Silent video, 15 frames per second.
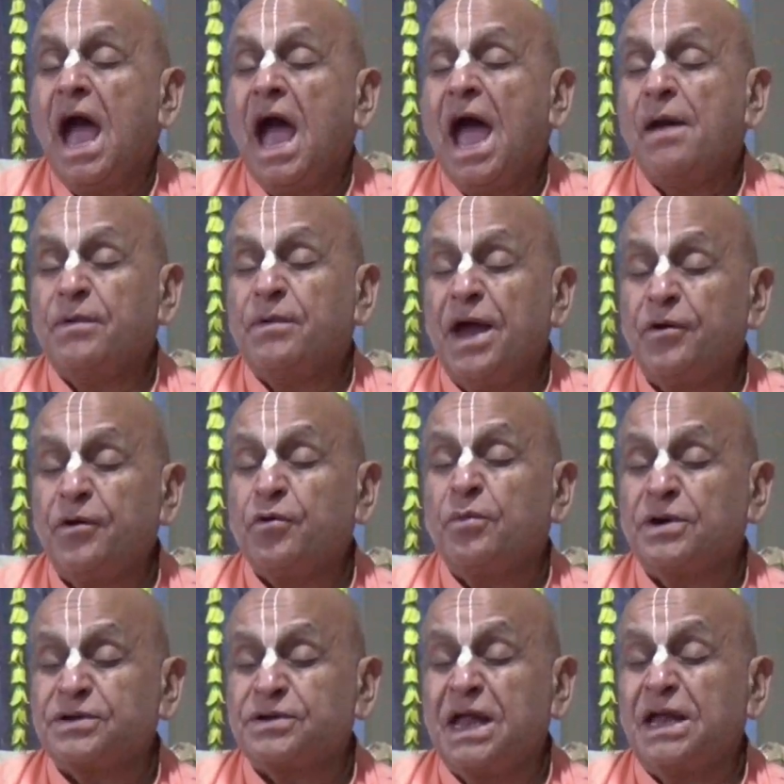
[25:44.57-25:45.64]
I have to head
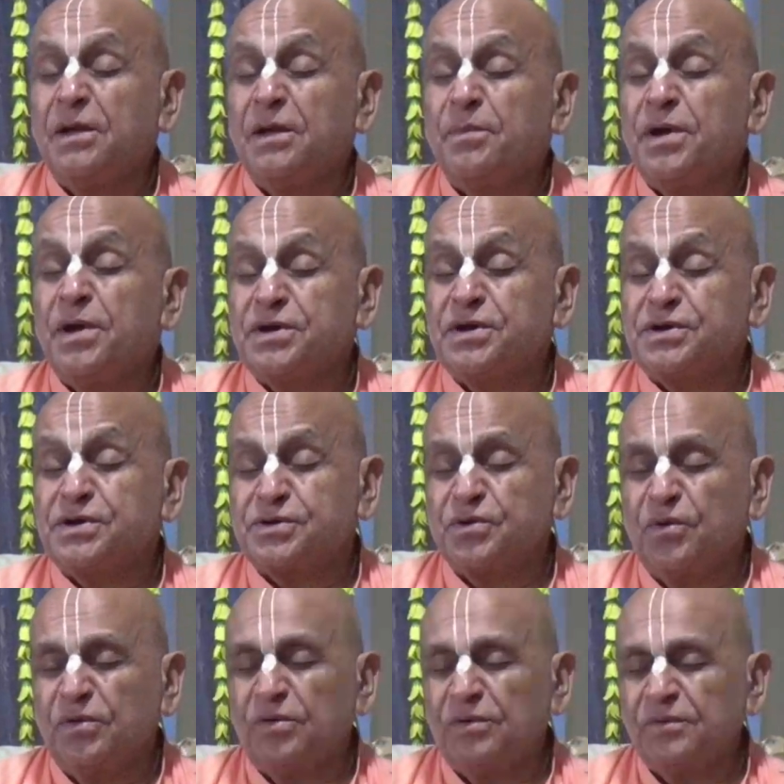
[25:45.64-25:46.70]
towards the liberated
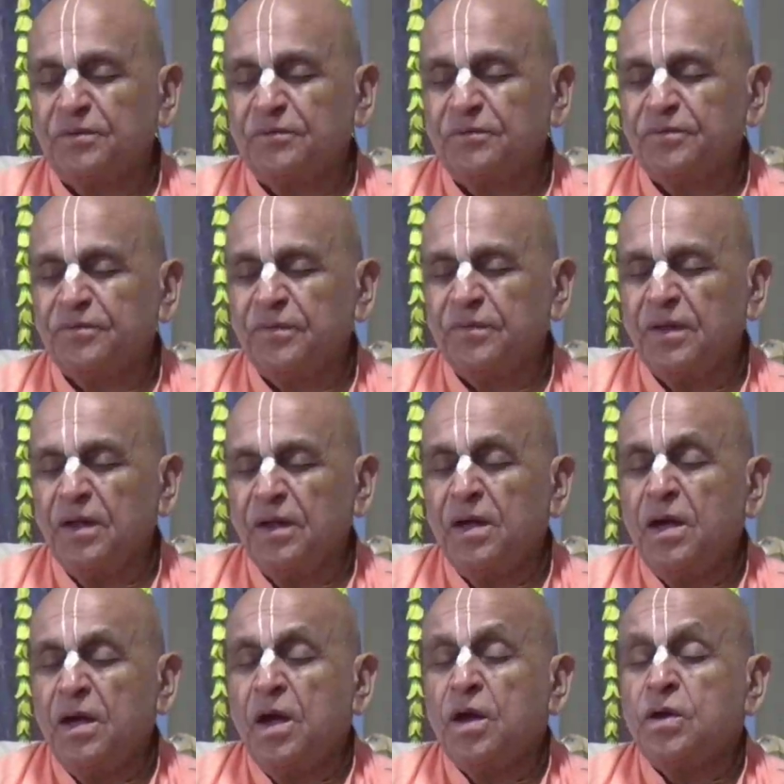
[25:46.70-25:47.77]
soul.
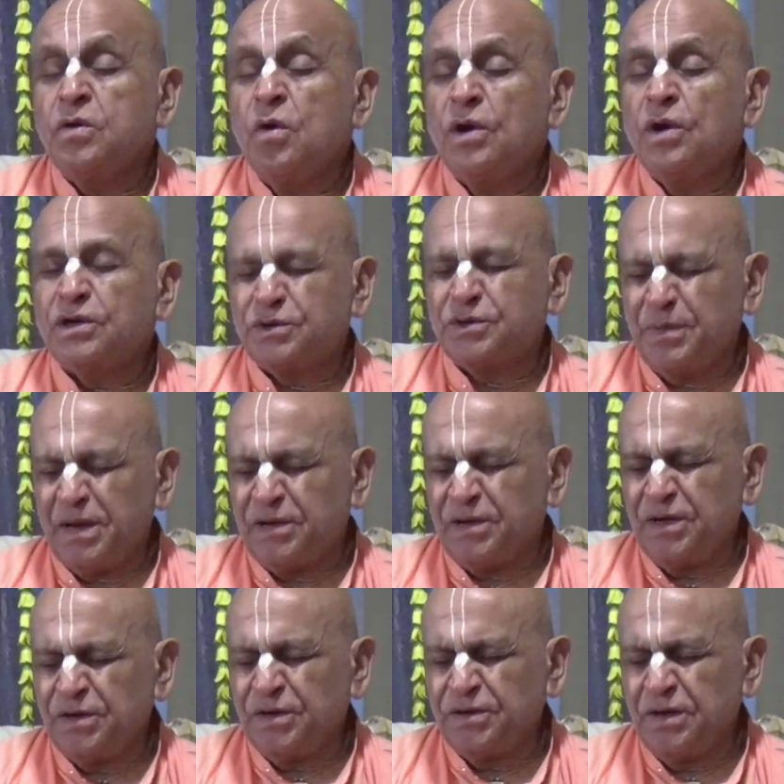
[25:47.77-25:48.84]
No
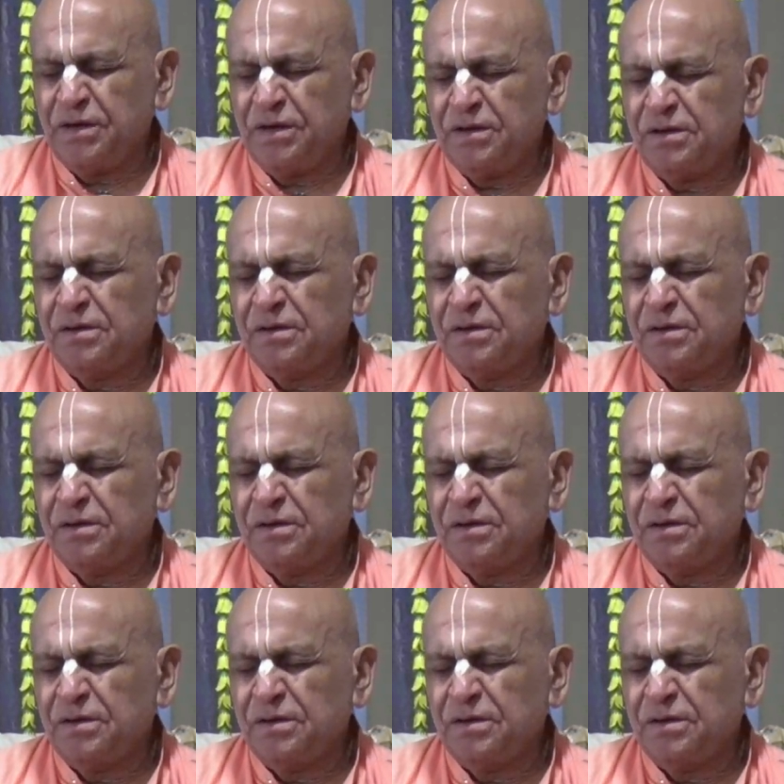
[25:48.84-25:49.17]
expectation.